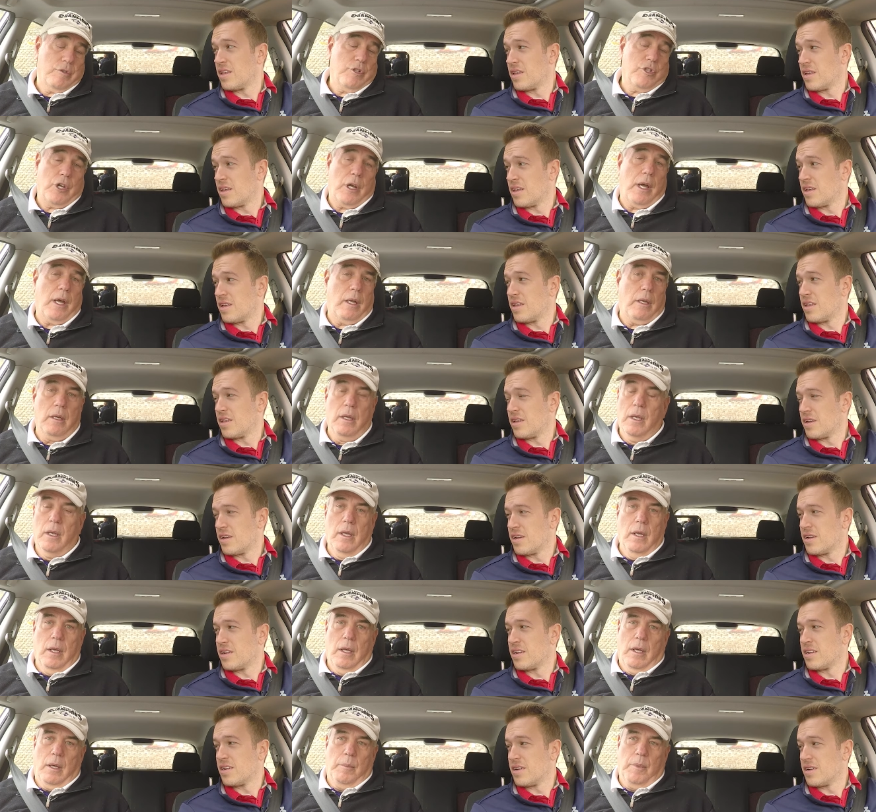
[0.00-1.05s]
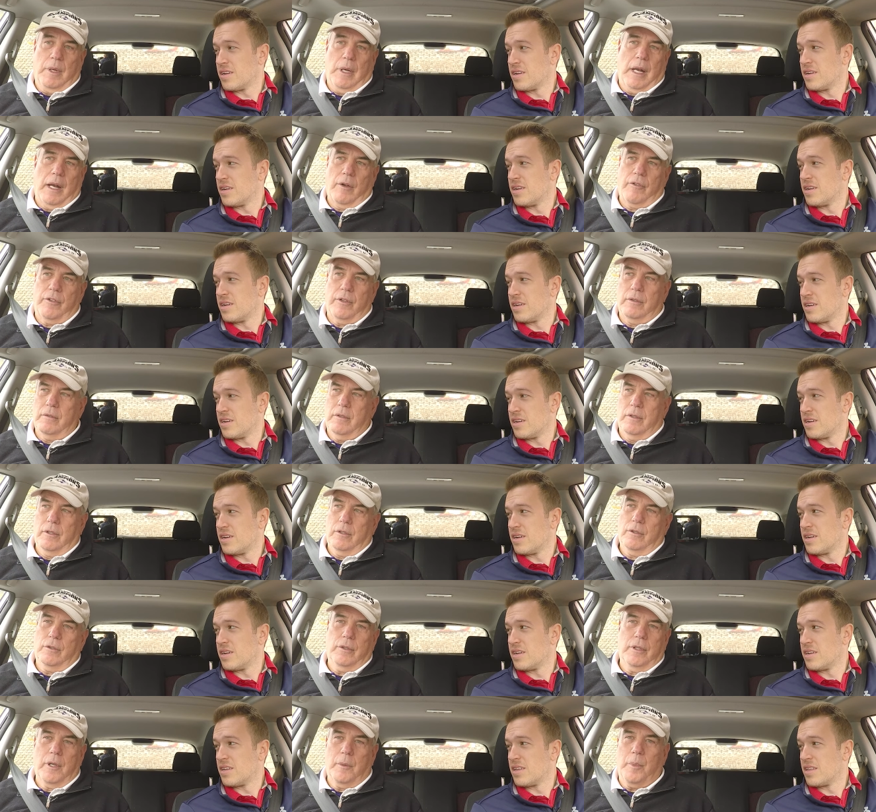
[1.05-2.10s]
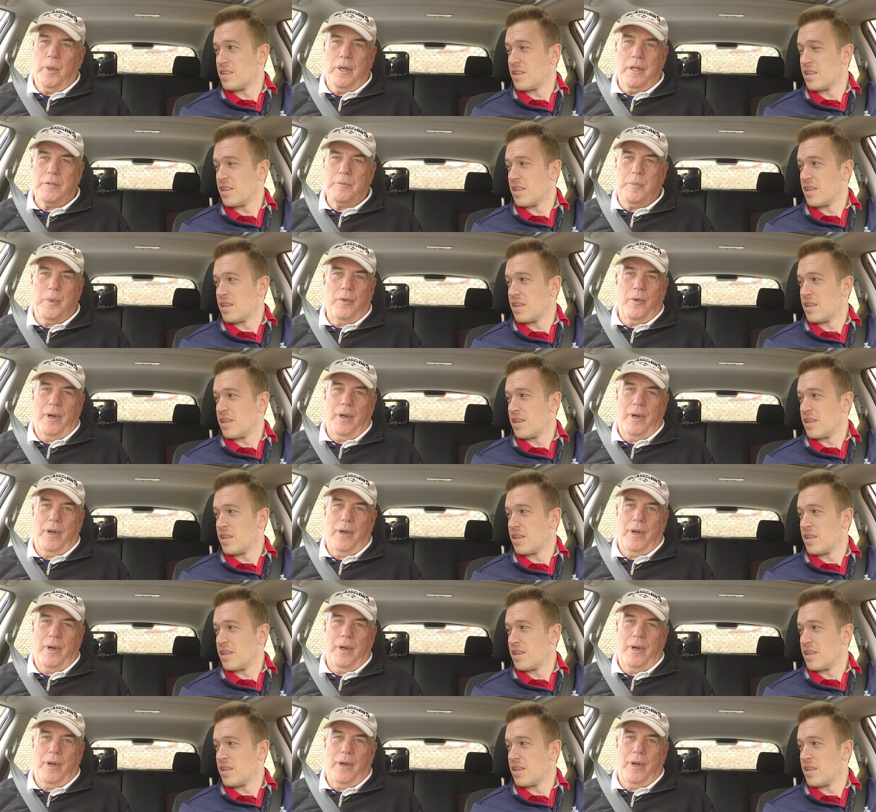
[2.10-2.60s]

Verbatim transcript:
Speaker 1: And John, I mean, I don't know anybody that's been